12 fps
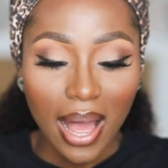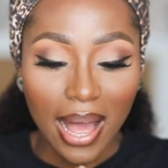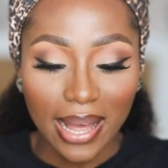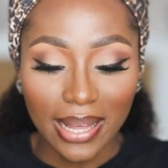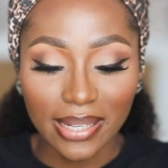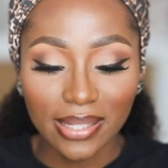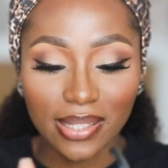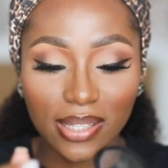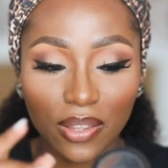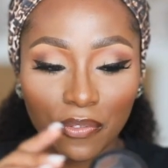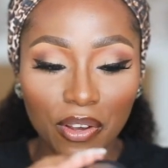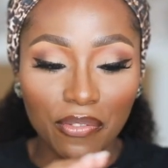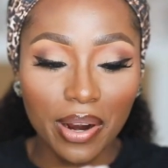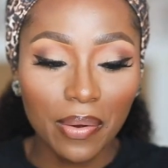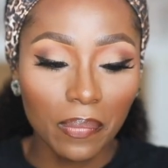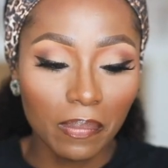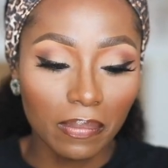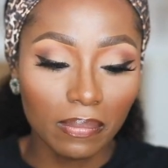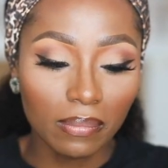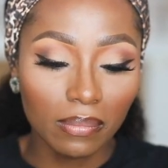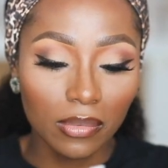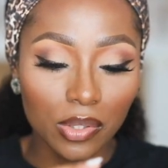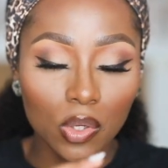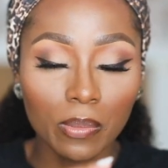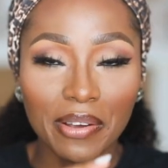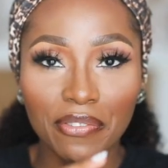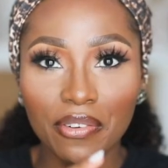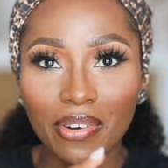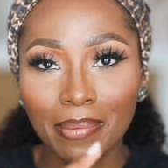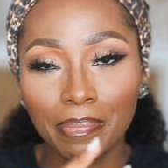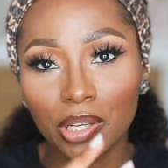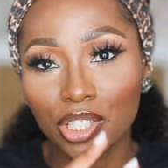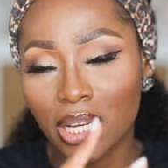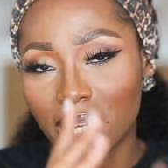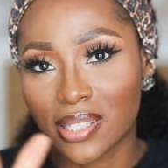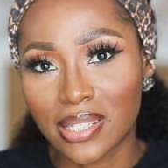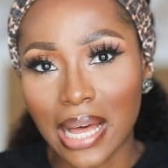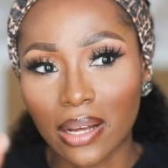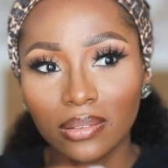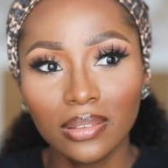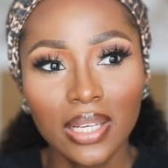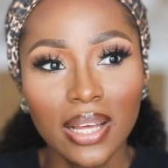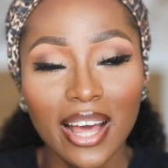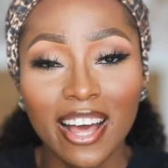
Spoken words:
And my favorite blush, hands down,